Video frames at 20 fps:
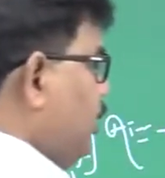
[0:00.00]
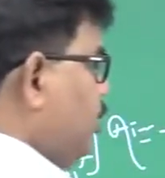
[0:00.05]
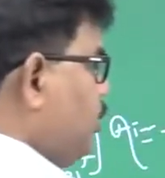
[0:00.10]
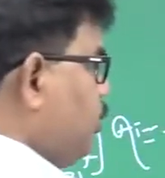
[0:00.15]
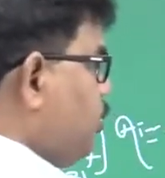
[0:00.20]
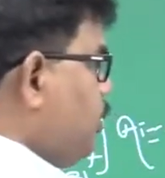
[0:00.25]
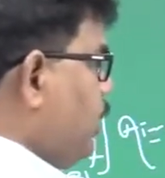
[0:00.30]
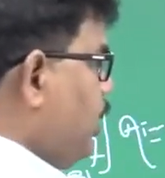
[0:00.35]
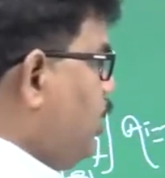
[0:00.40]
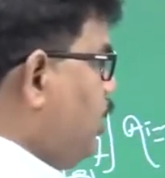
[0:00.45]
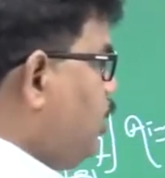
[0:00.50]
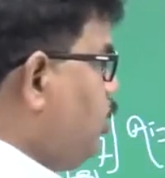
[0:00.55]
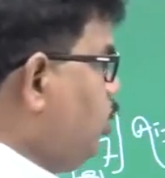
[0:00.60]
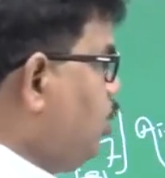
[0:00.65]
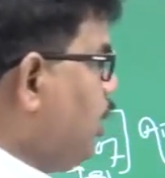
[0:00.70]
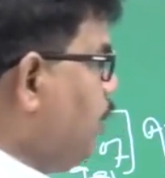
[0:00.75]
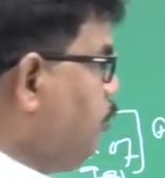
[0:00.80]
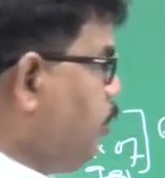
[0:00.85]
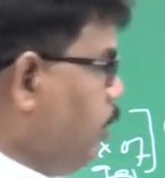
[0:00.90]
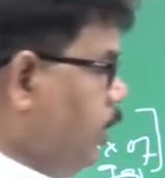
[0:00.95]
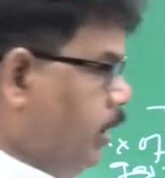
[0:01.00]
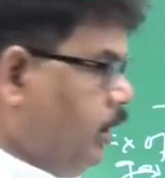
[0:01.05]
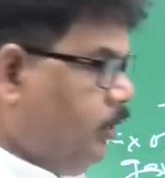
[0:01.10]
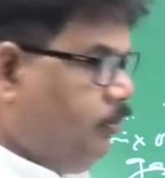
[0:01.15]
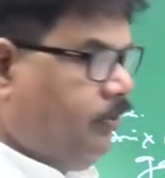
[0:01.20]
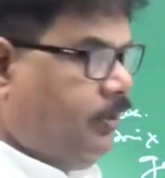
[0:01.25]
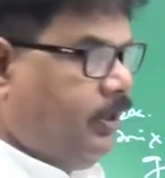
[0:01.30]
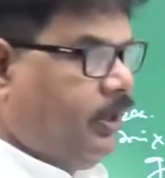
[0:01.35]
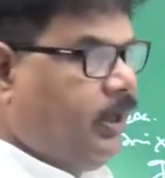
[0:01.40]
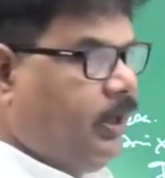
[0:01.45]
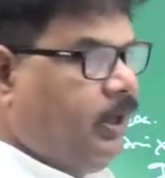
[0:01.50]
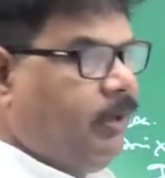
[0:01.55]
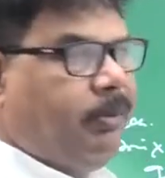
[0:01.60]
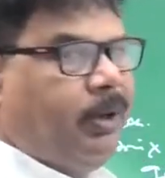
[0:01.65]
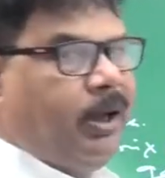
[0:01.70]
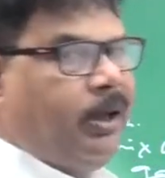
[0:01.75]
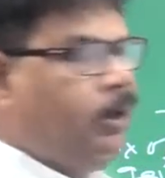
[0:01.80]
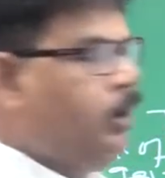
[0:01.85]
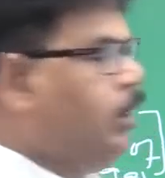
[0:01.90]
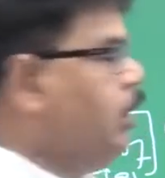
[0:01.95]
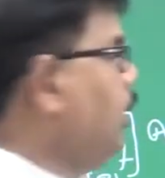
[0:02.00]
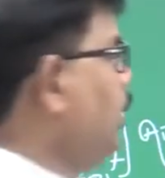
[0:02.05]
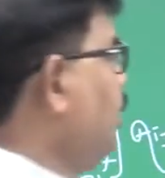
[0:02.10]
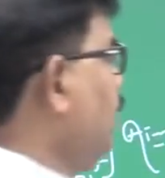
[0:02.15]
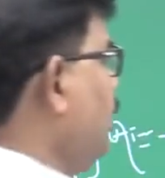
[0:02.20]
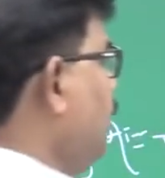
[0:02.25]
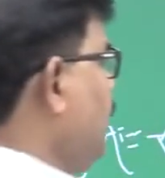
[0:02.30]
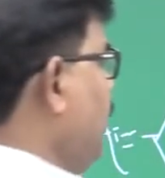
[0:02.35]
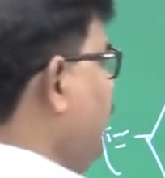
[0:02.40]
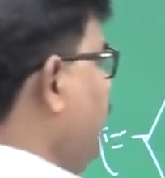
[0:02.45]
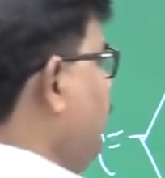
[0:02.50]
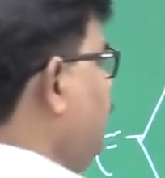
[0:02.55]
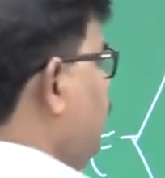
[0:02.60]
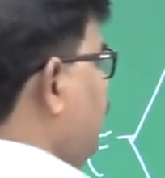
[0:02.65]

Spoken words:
So there are two components. Wherever, right,